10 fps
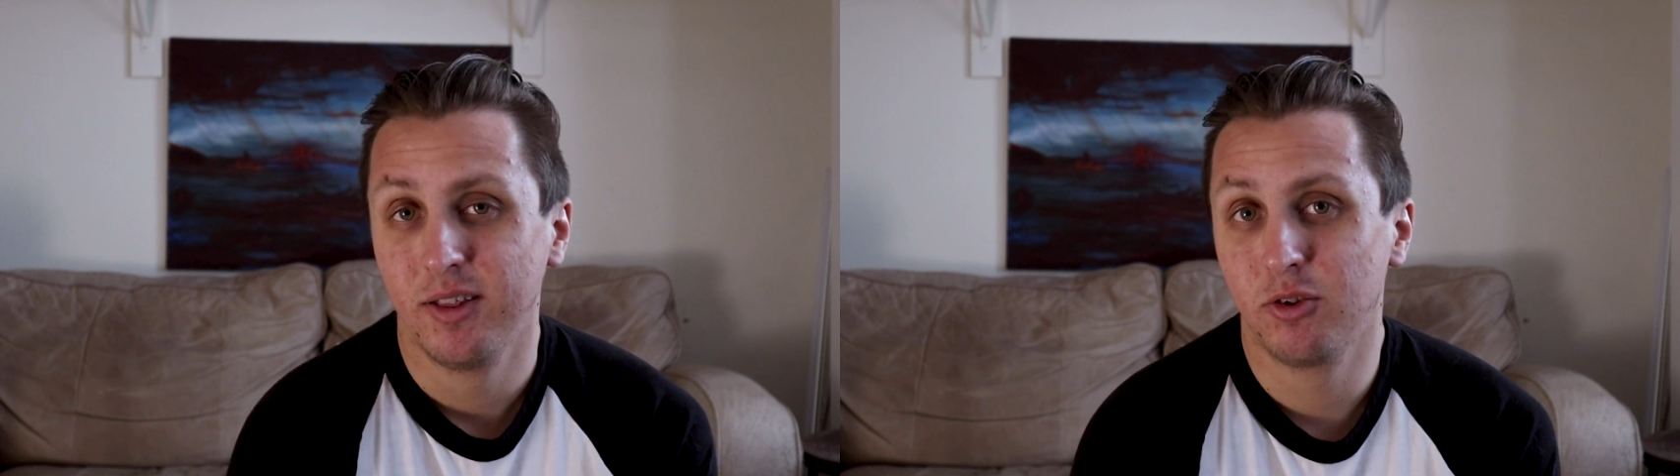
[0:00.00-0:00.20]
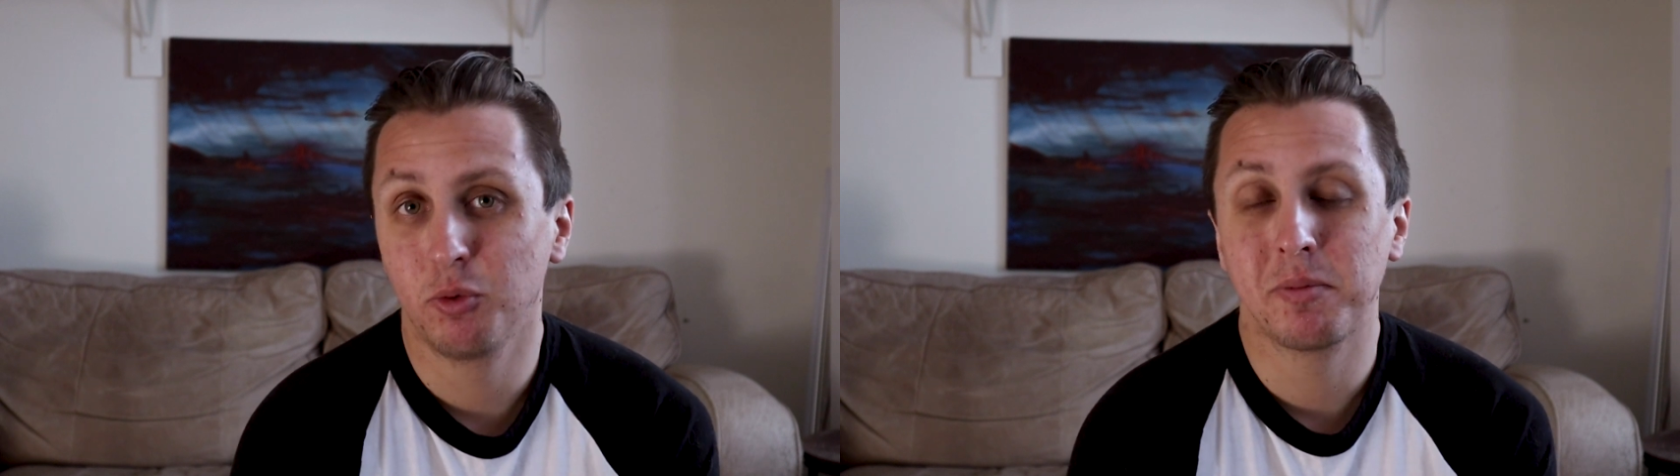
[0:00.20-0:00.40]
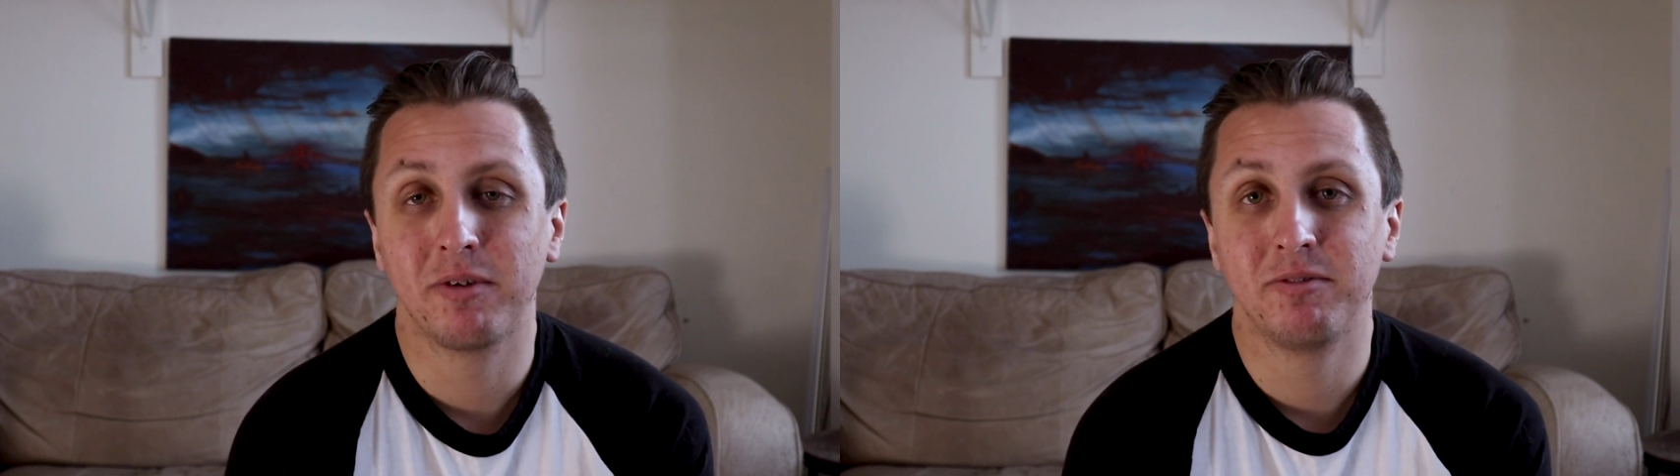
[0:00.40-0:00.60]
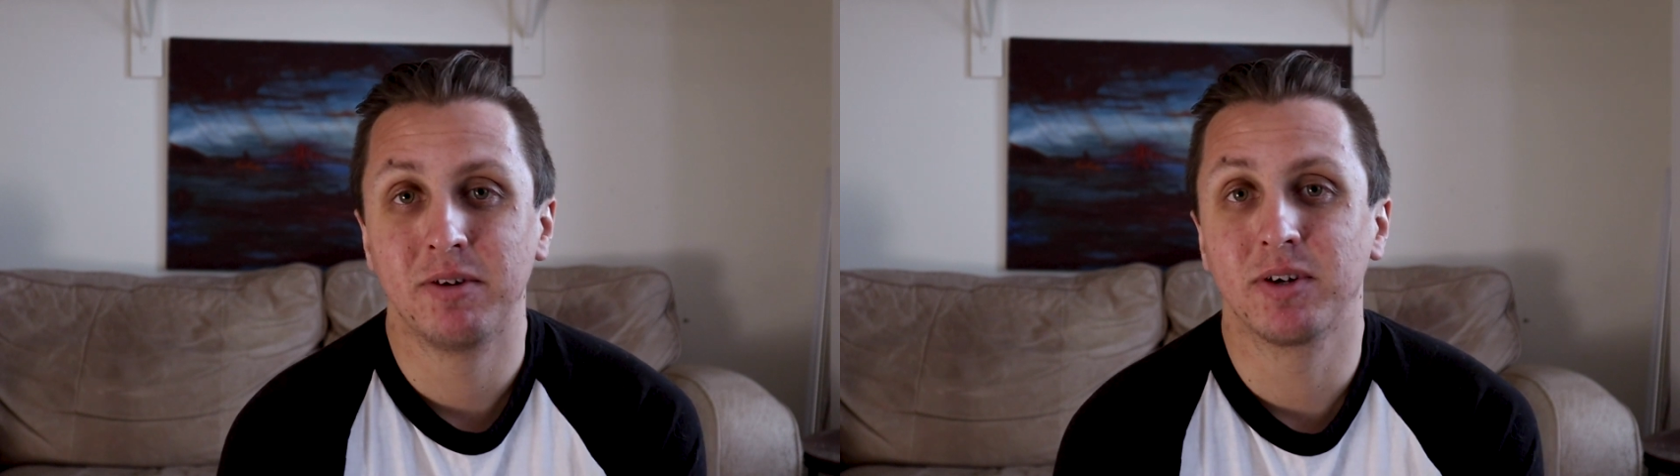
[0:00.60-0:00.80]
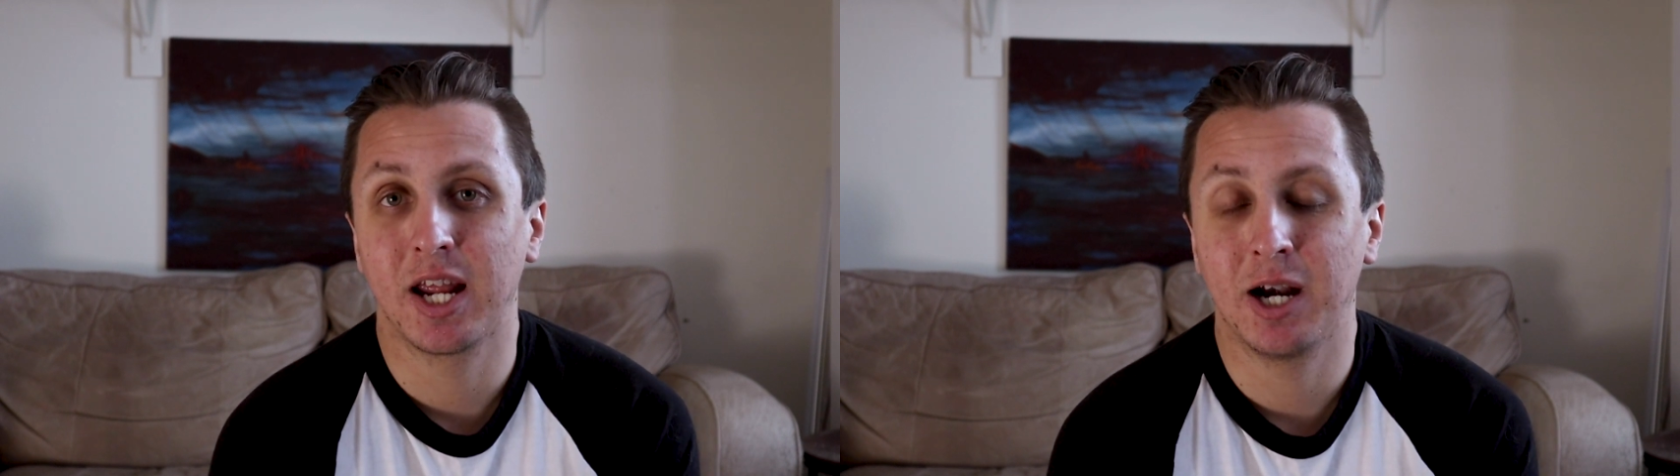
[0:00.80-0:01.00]
this is one of my
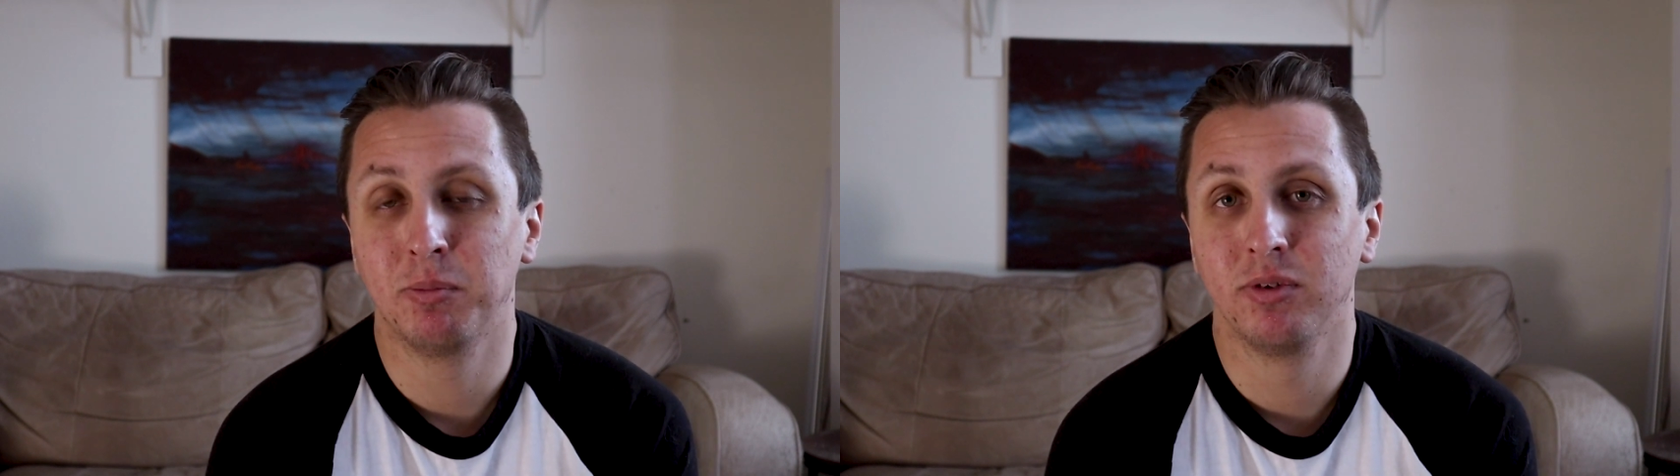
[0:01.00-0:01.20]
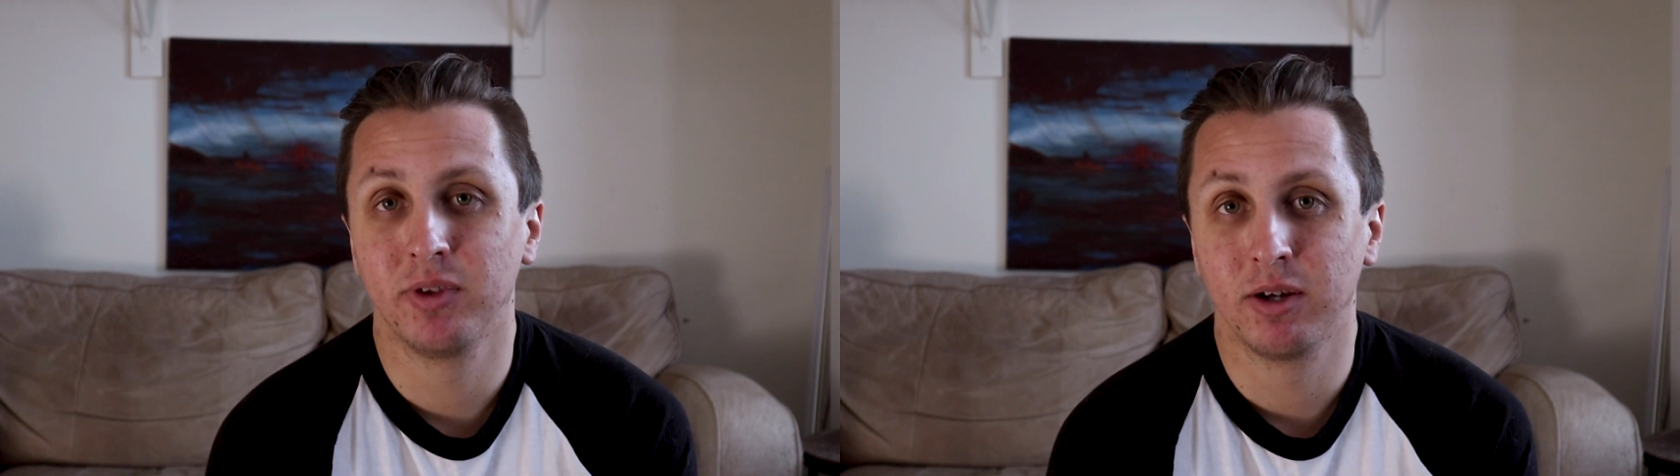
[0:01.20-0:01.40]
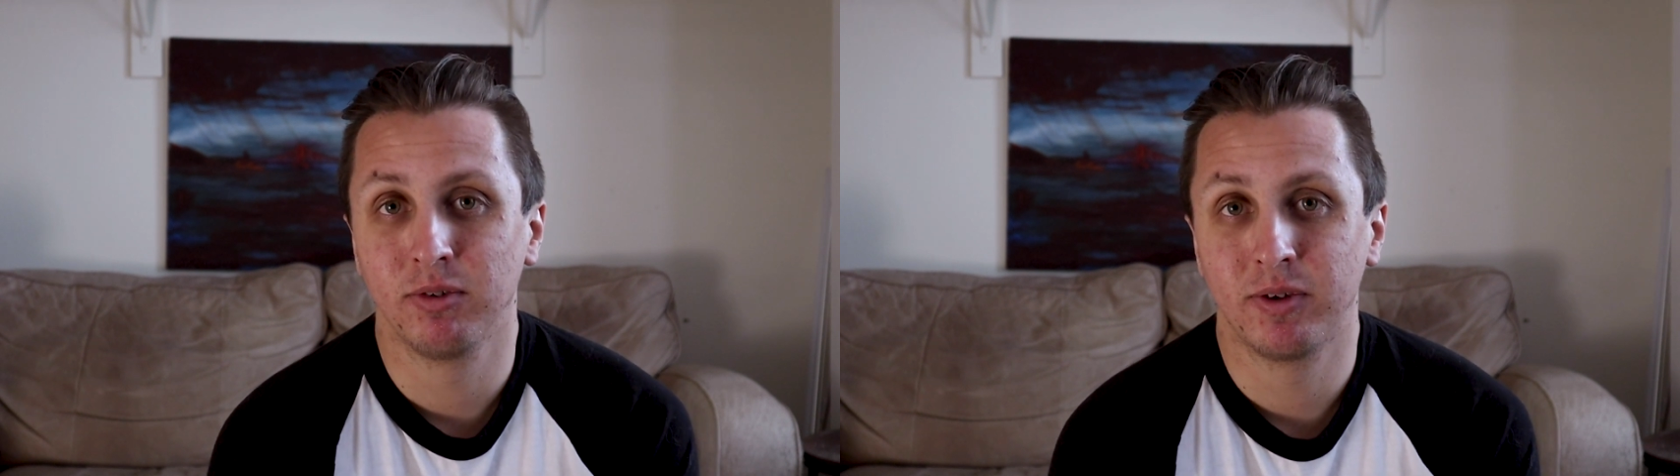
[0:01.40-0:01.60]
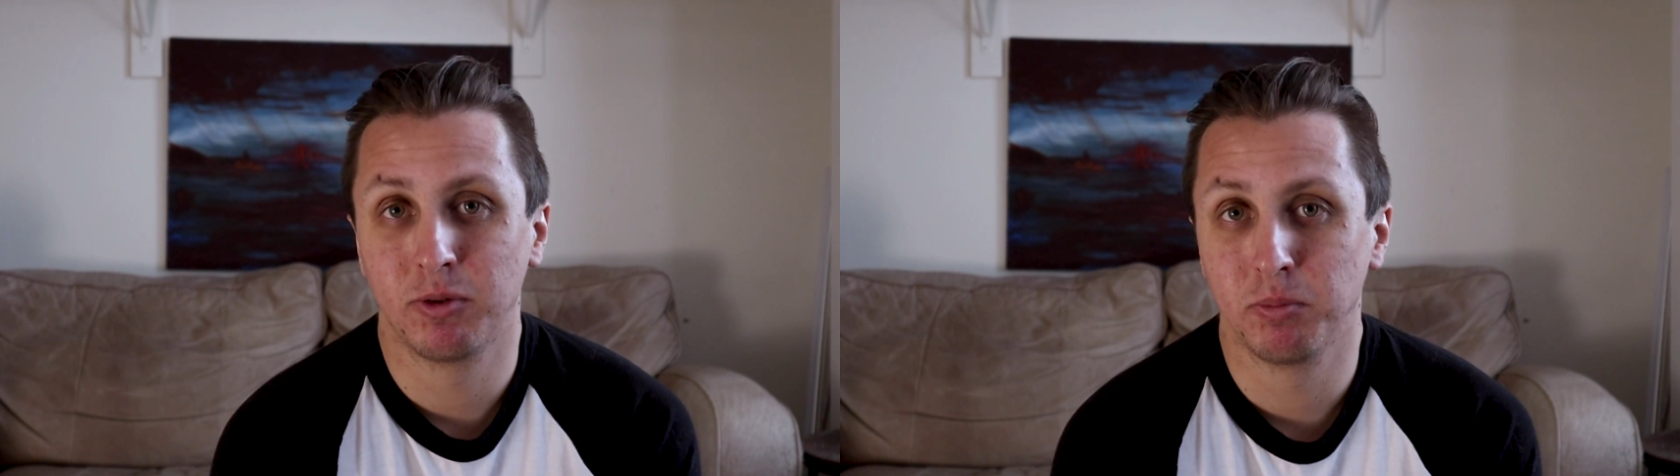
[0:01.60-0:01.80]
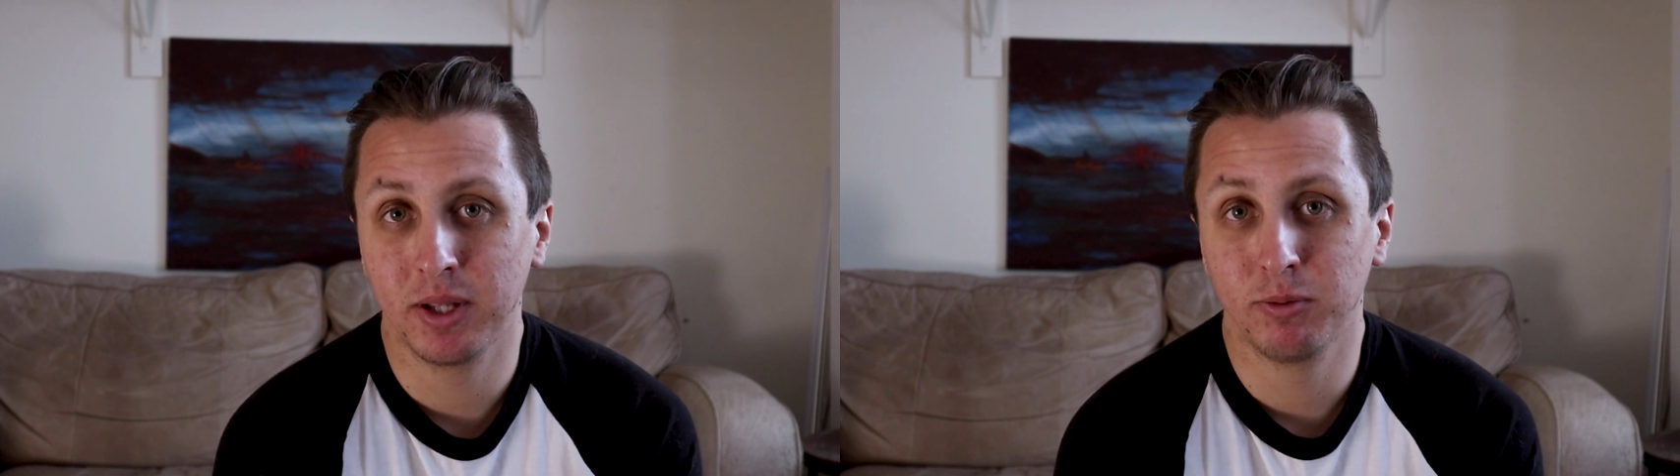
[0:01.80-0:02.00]
favorite cameras that I've
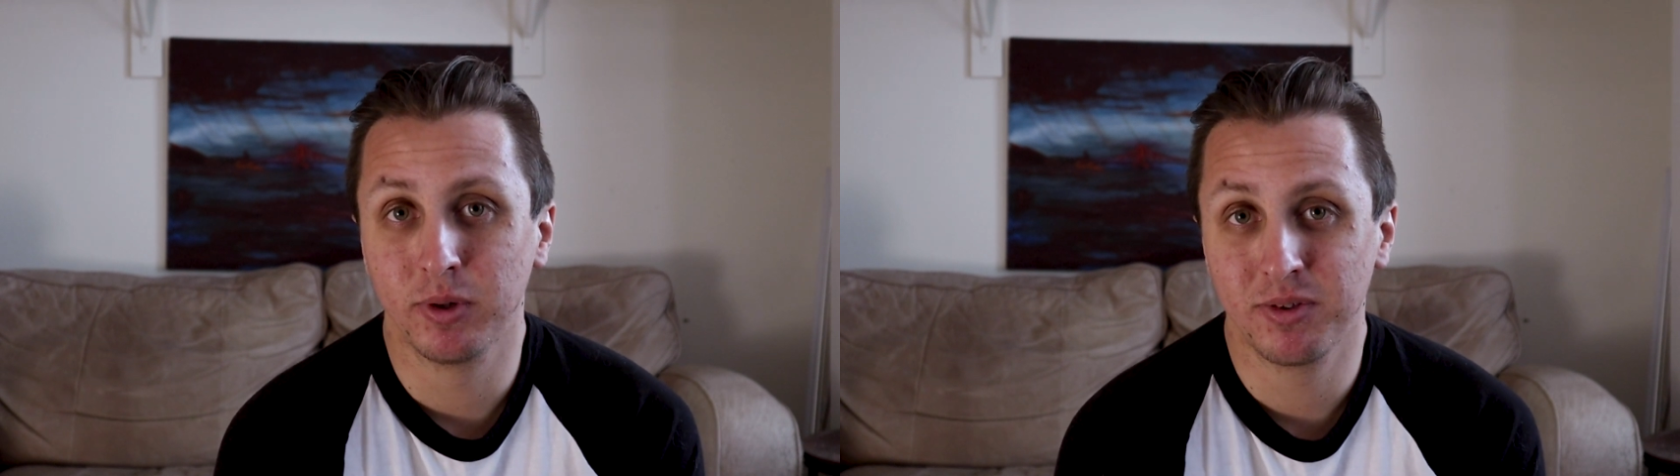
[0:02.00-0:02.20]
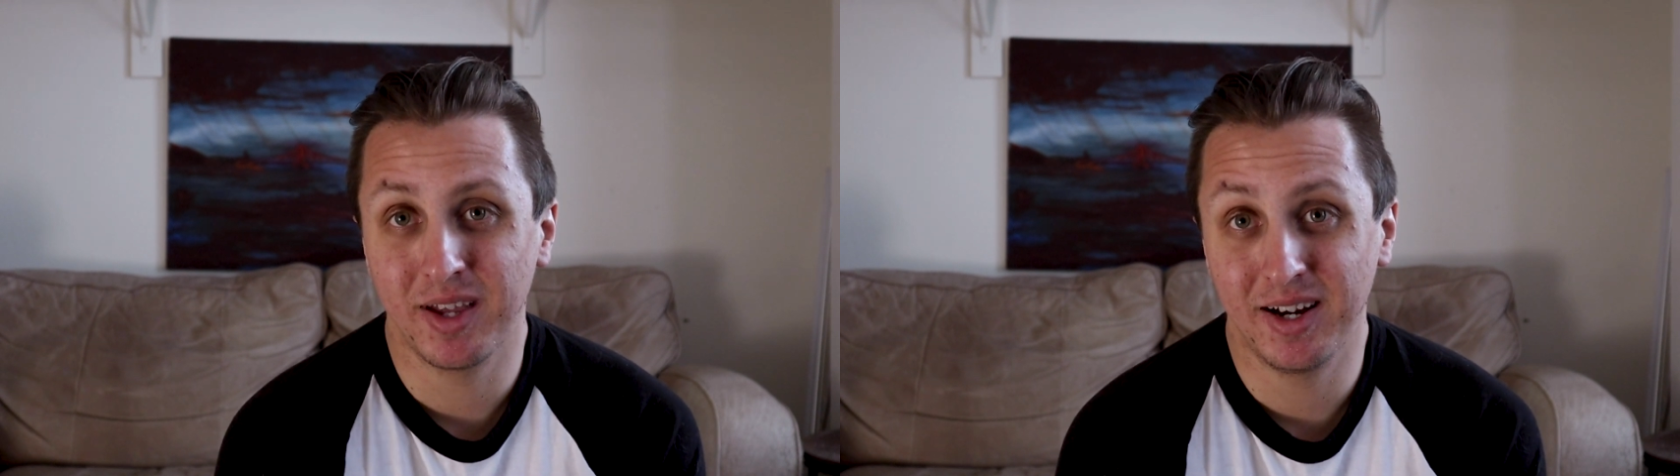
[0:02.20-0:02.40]
ever played with,